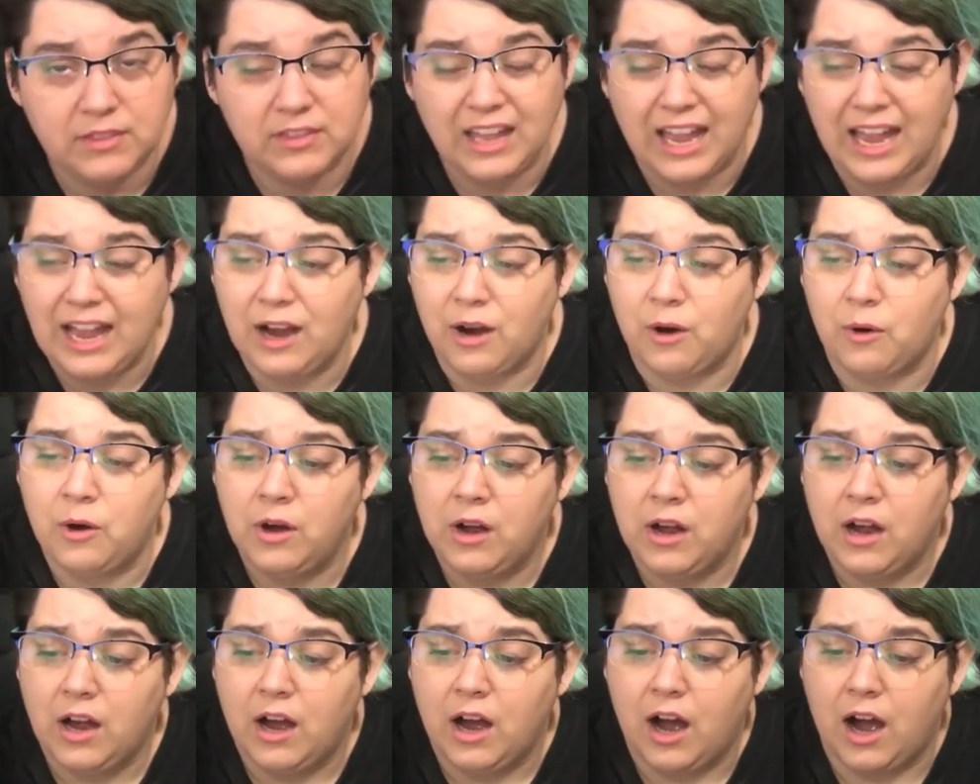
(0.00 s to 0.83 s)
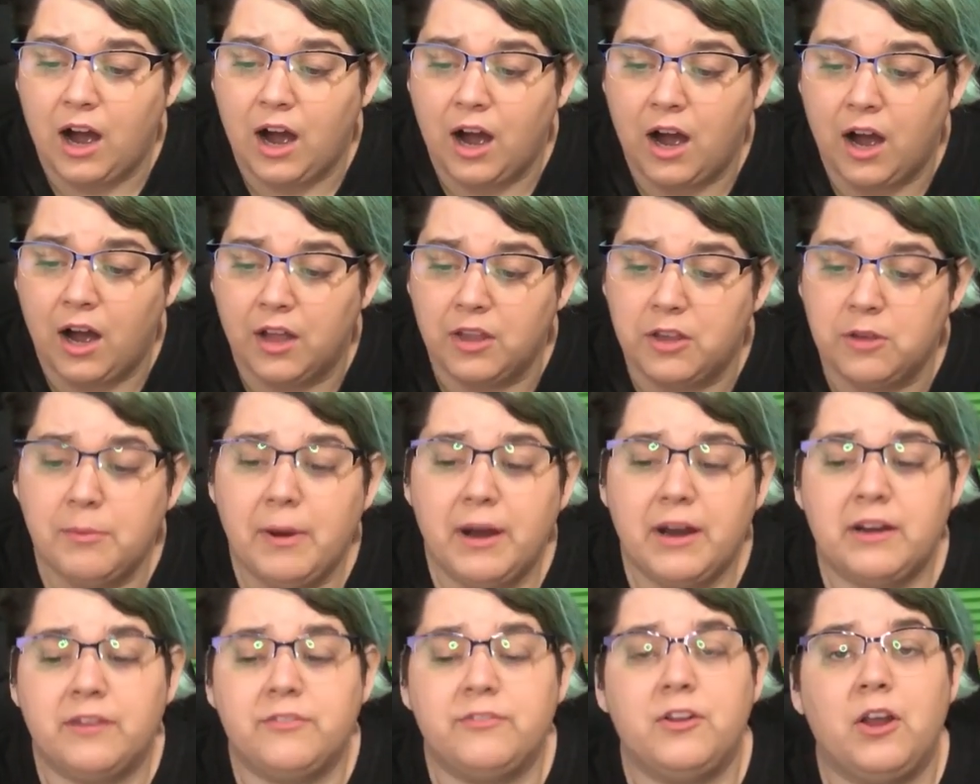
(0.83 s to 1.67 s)
Now, you
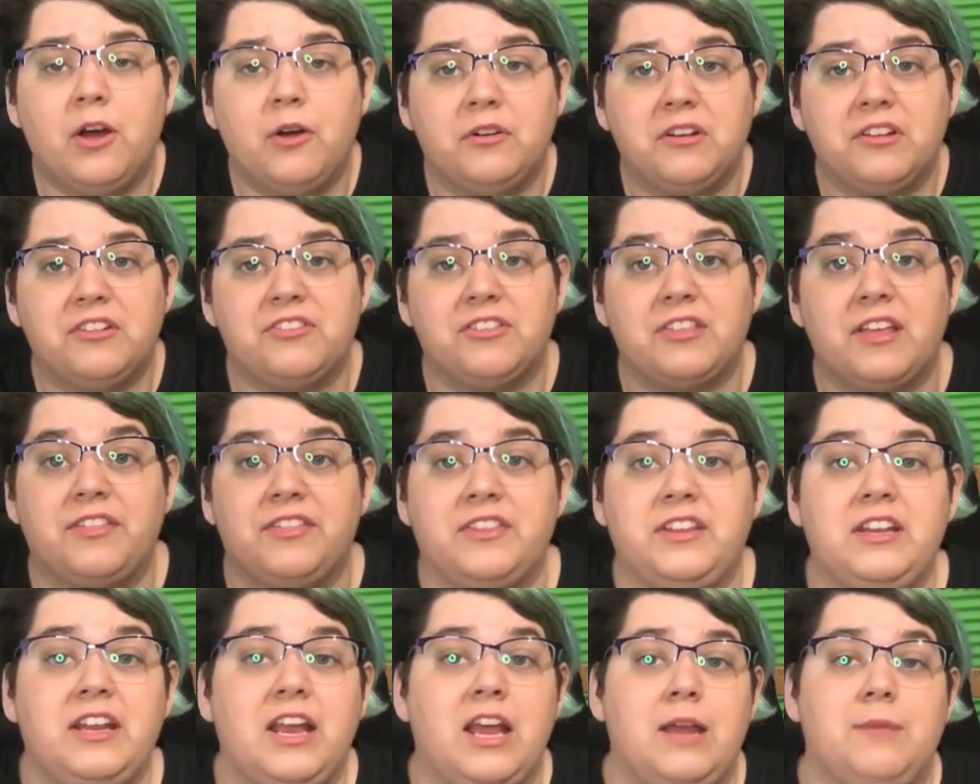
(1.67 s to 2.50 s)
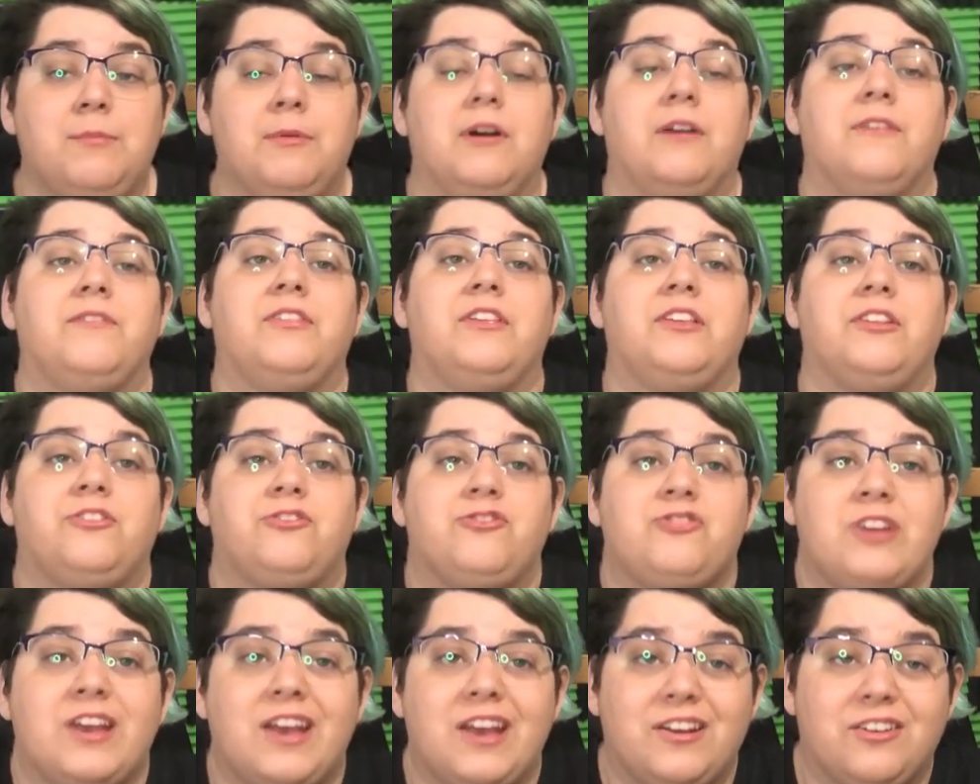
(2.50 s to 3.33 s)
might have noticed that the name of this
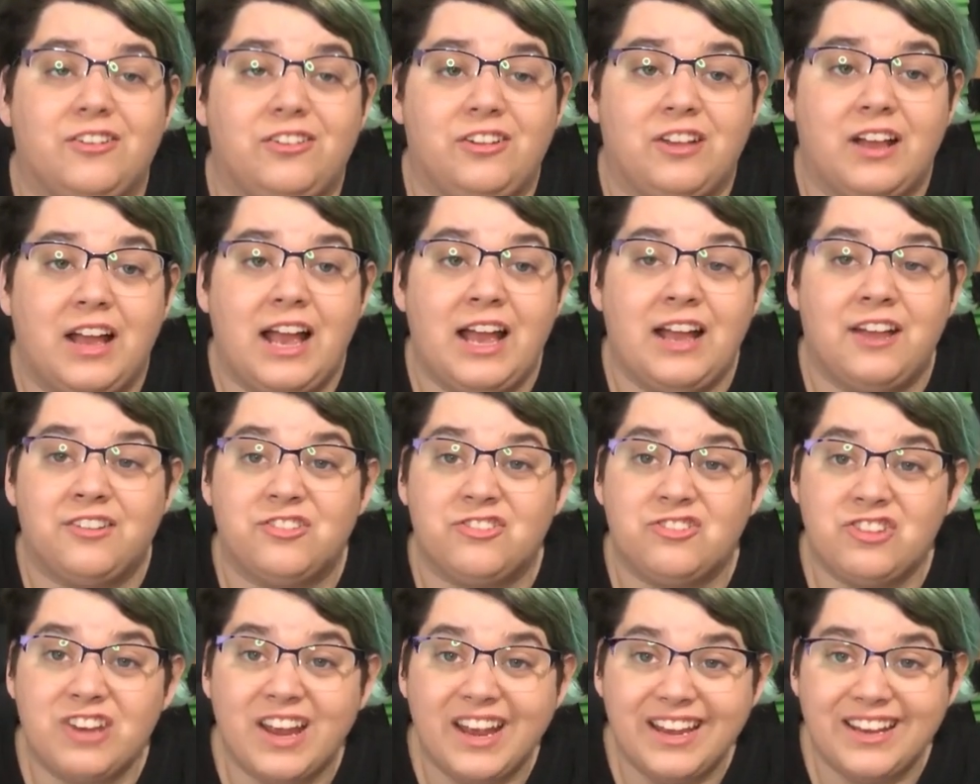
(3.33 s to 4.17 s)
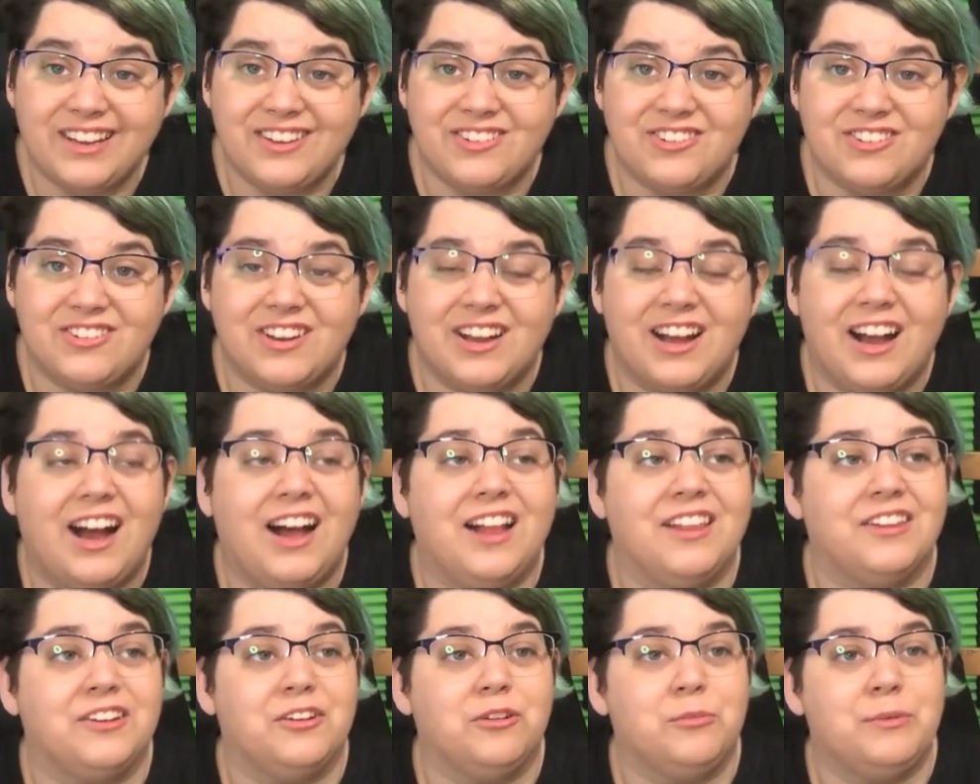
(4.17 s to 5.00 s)
channel has changed
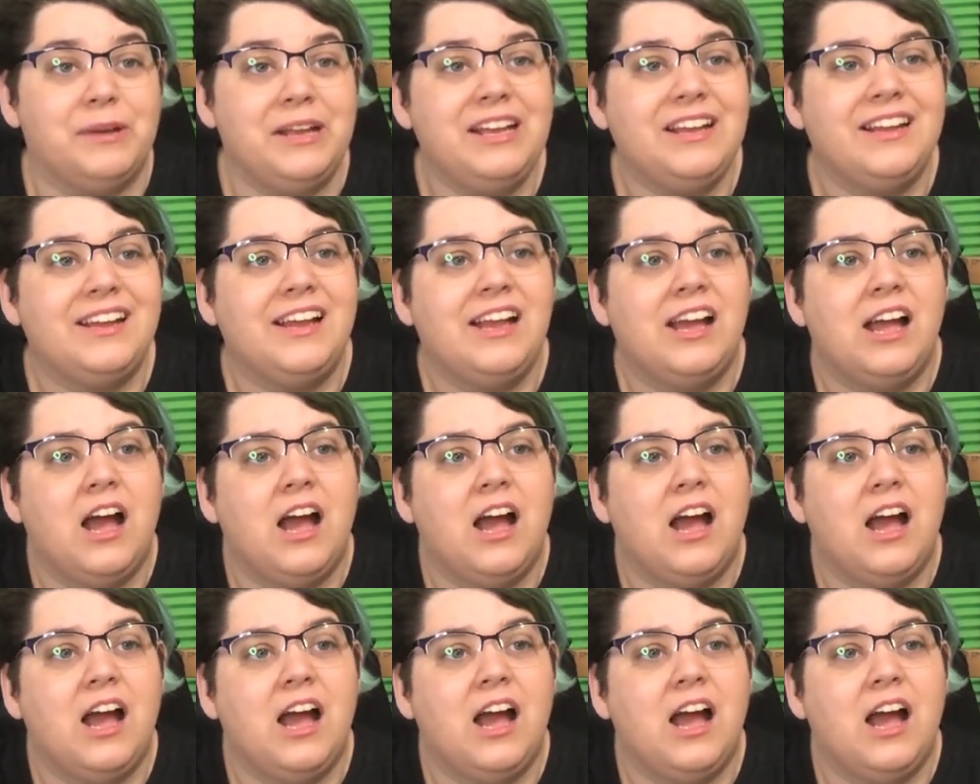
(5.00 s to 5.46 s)
a little bit.